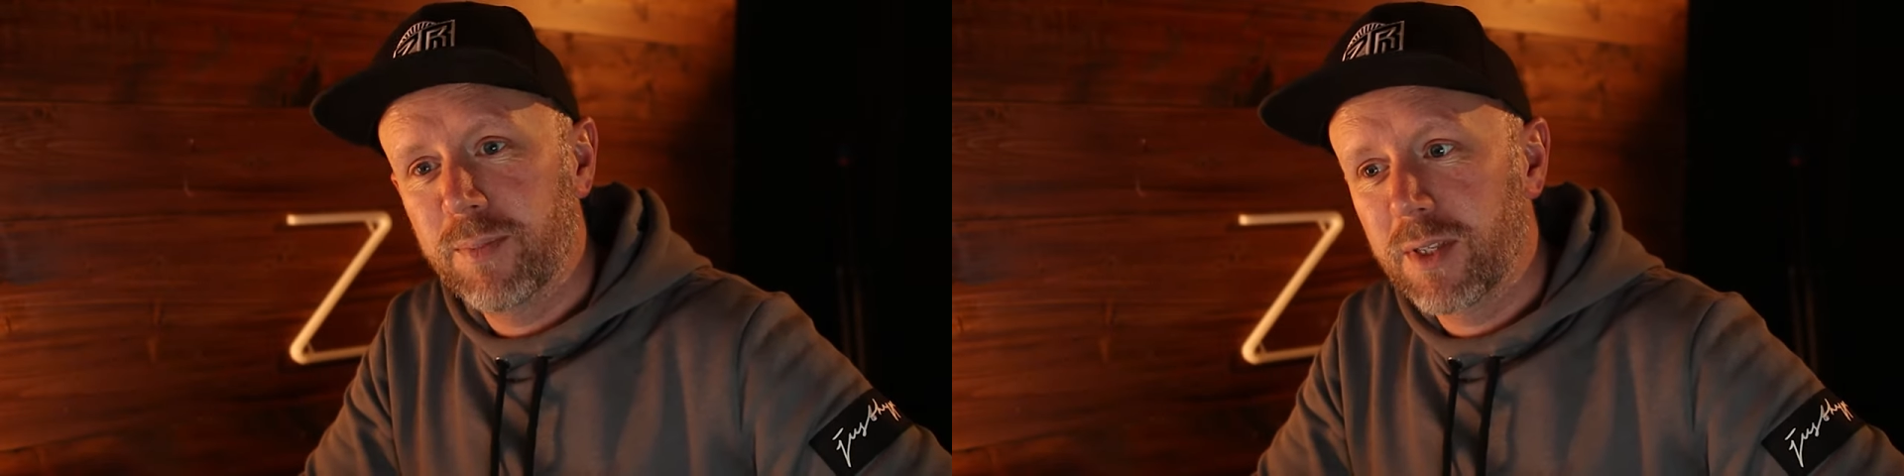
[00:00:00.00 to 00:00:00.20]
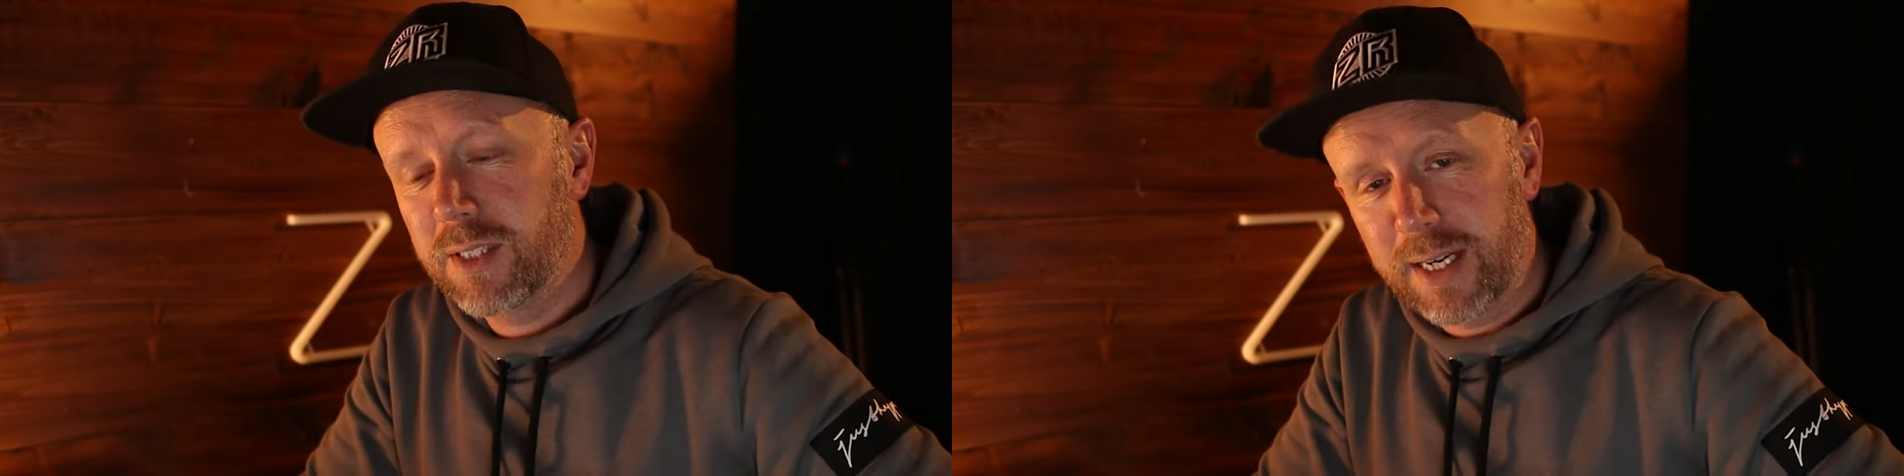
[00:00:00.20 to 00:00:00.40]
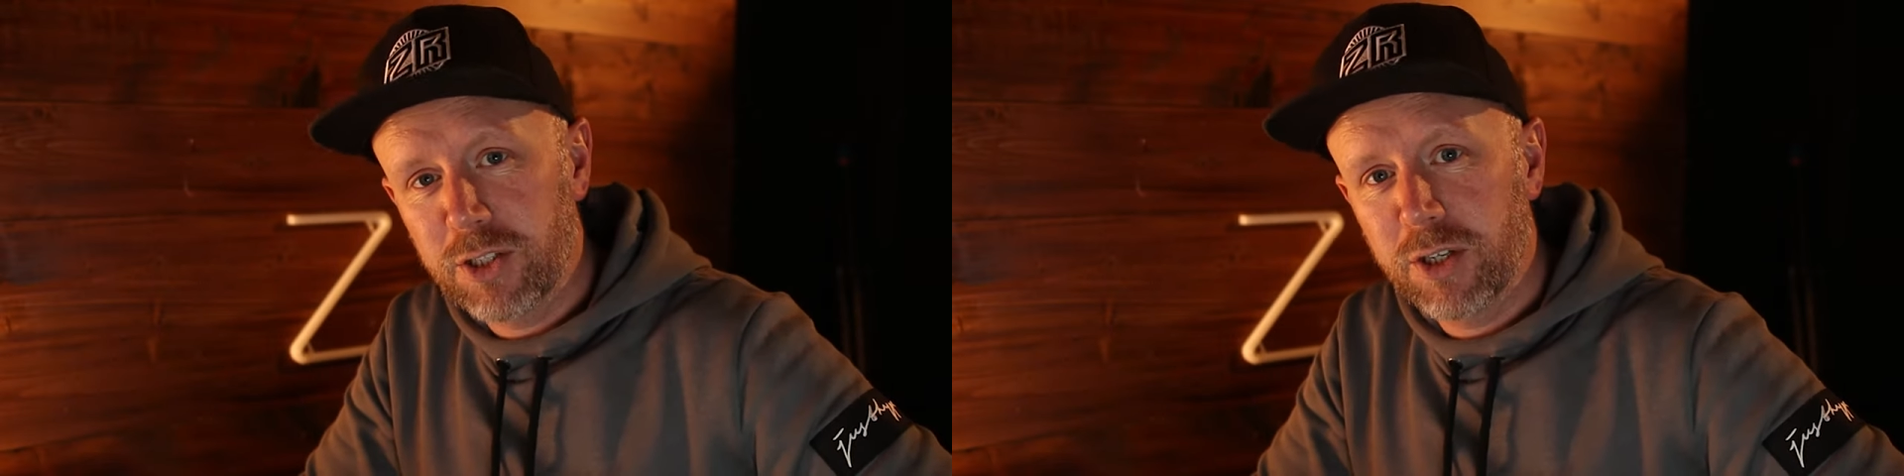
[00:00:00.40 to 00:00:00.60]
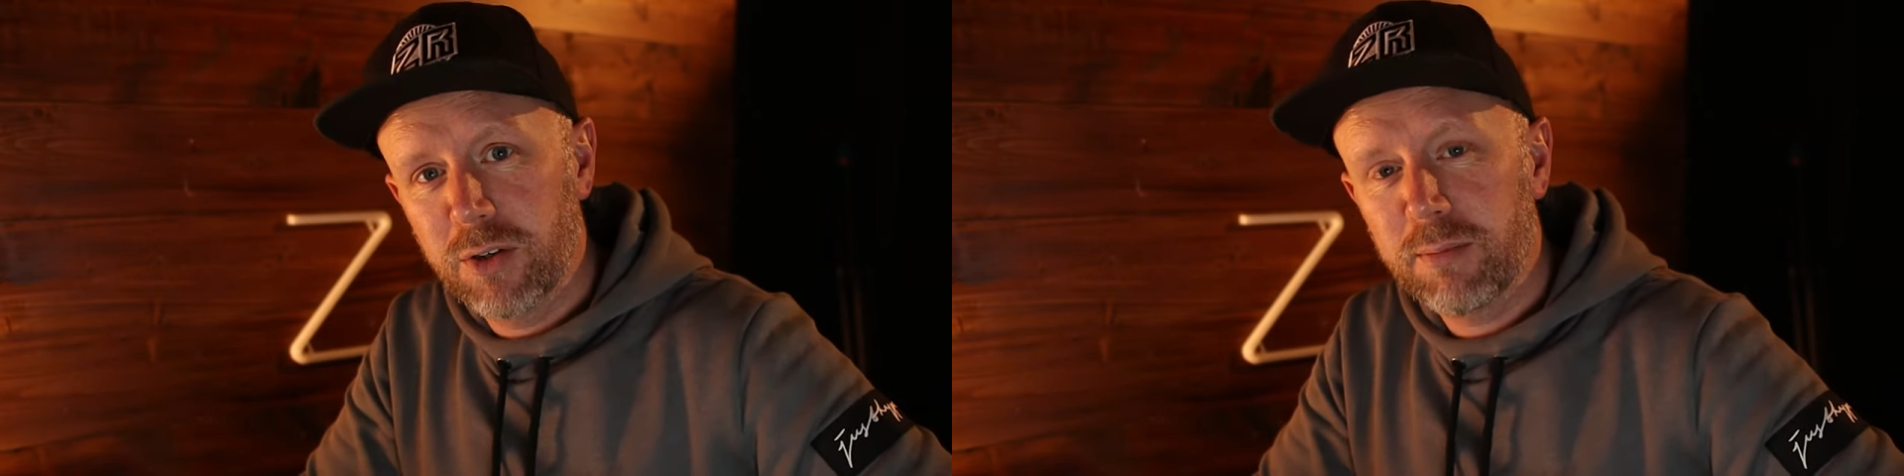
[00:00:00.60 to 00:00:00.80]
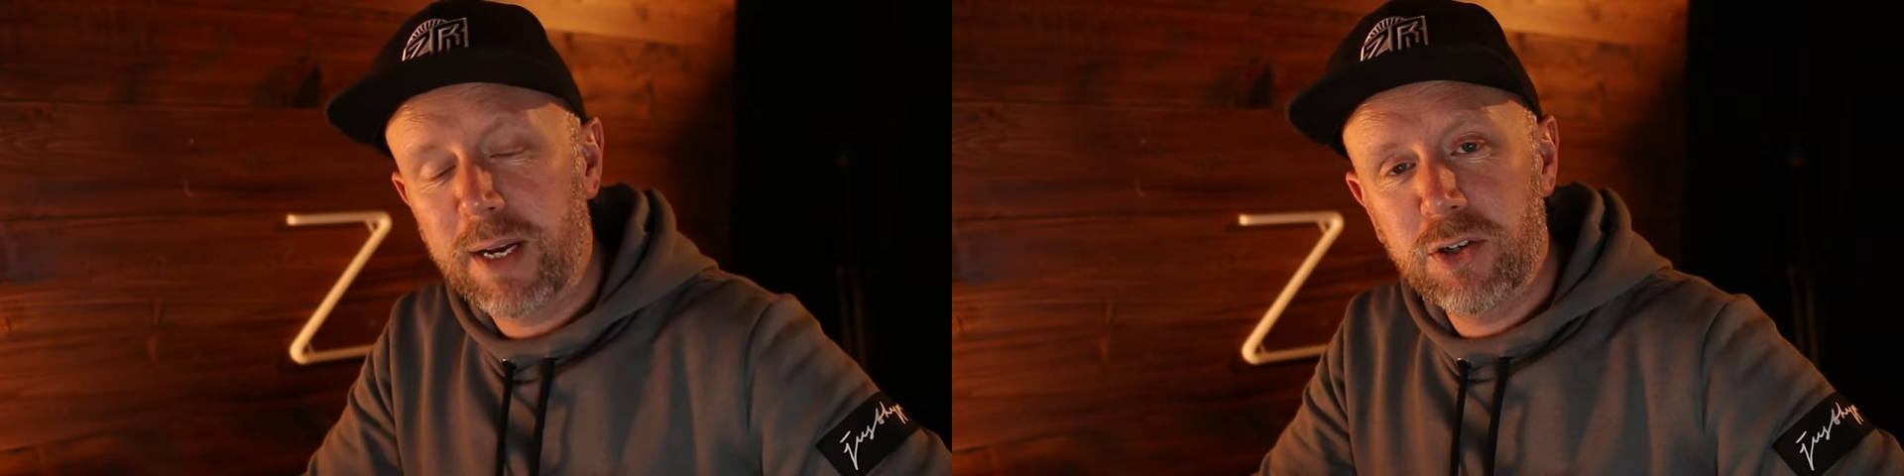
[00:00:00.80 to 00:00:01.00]
Stay
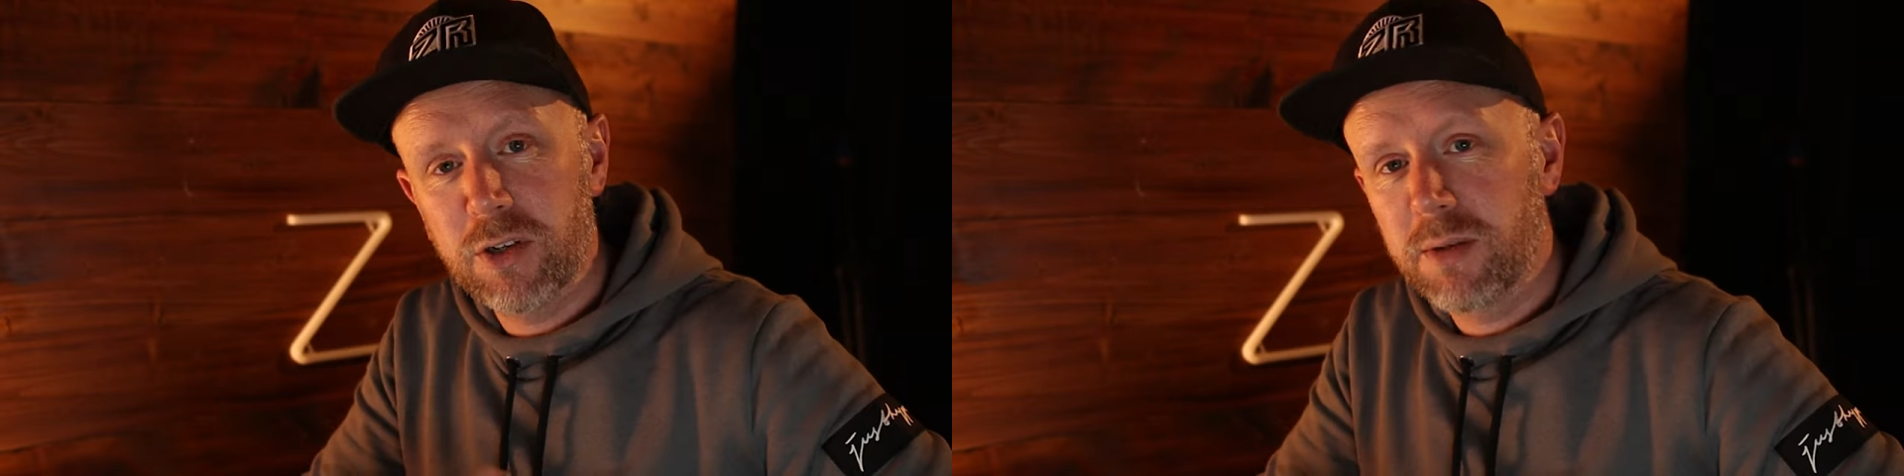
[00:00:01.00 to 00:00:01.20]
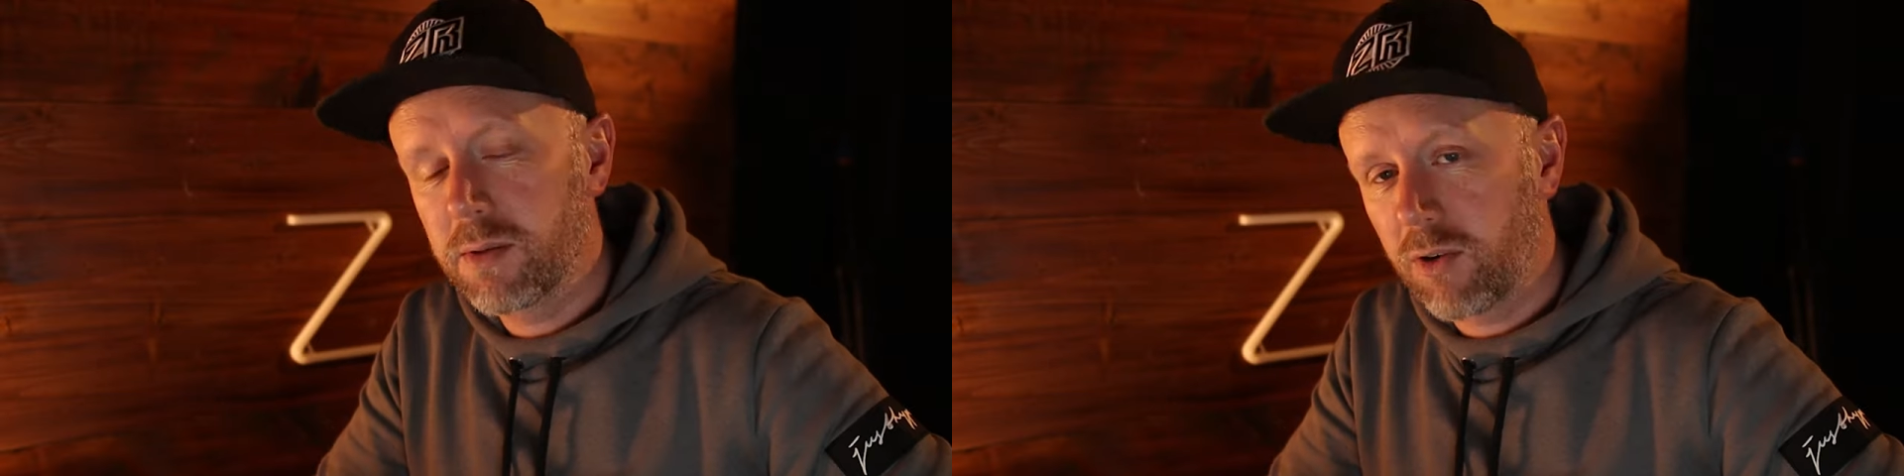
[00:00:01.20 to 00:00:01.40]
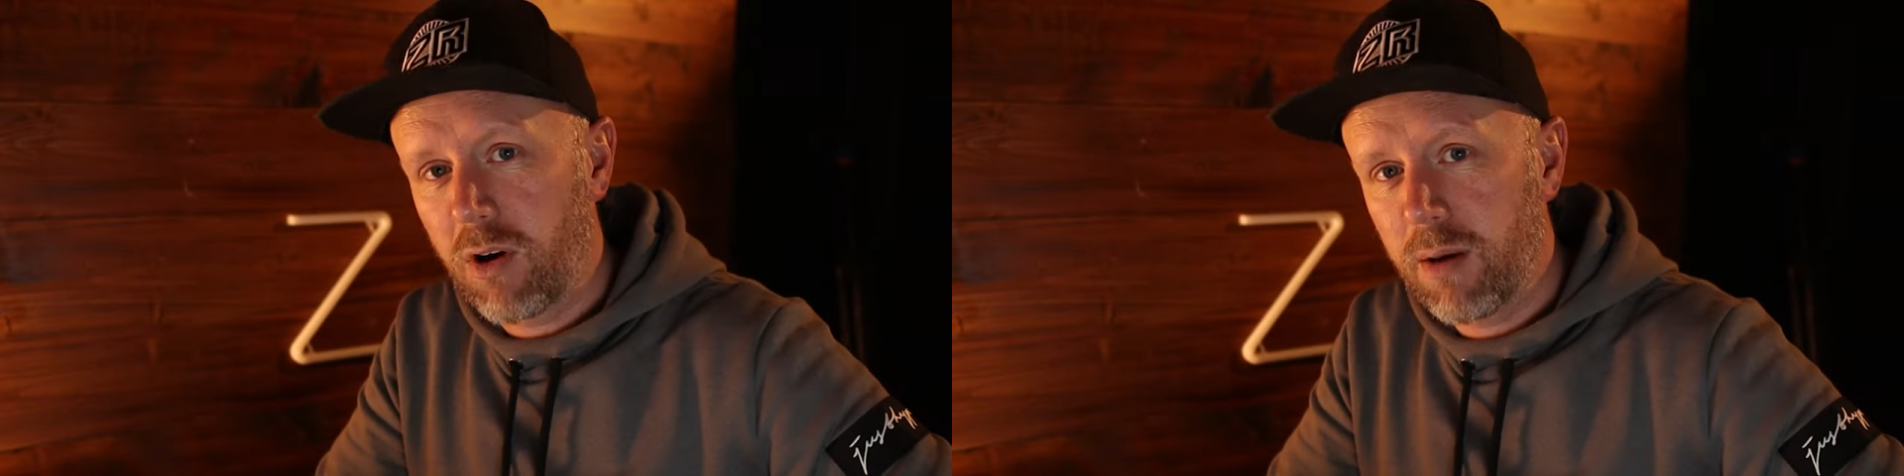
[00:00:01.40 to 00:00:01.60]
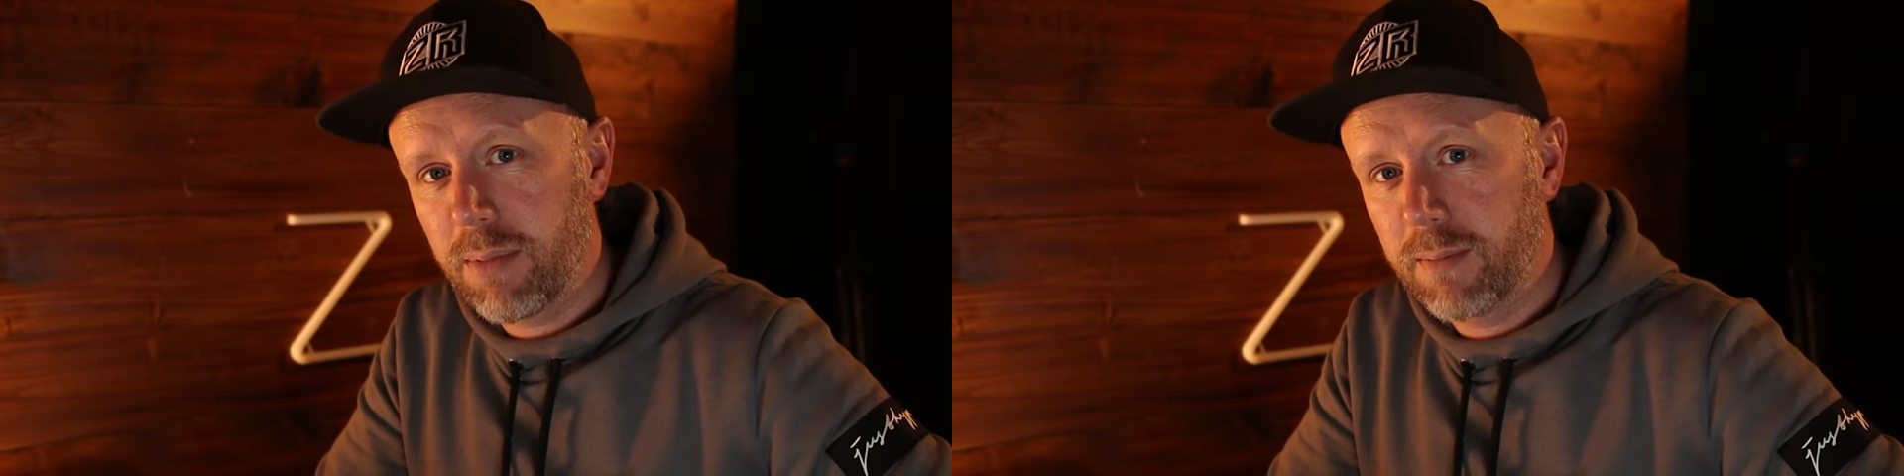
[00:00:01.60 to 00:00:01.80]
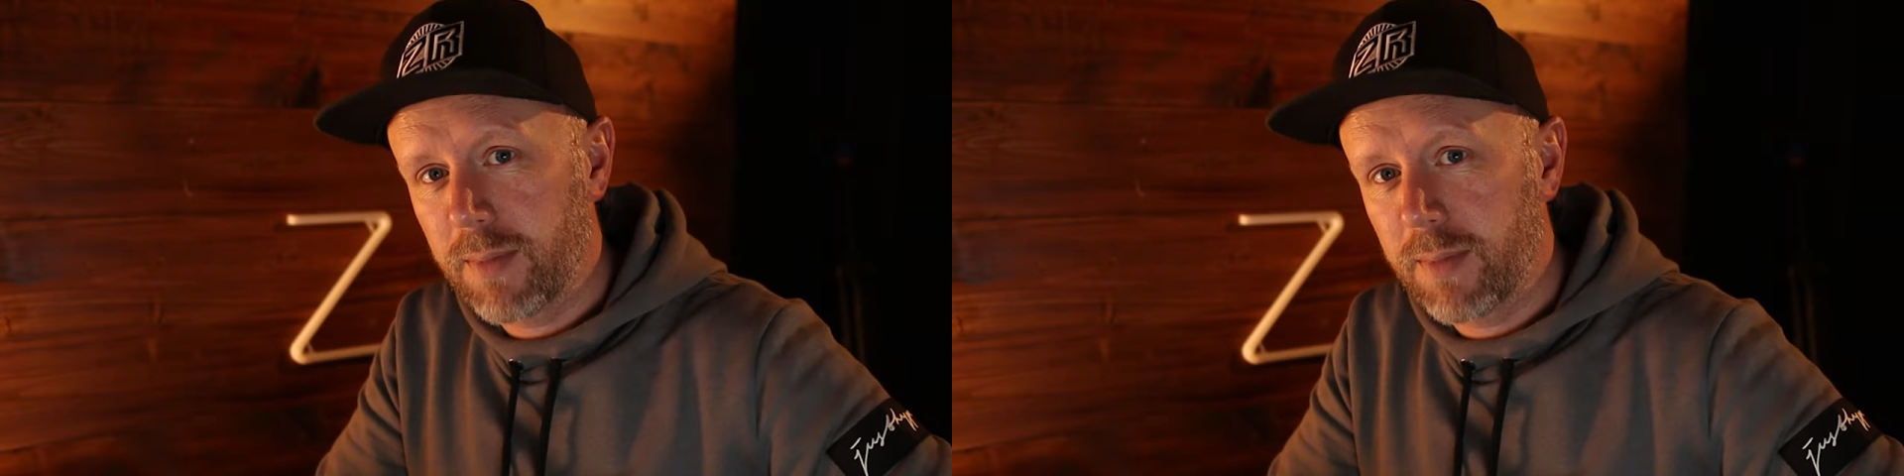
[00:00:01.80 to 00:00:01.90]
tuned. Make sure you subscribe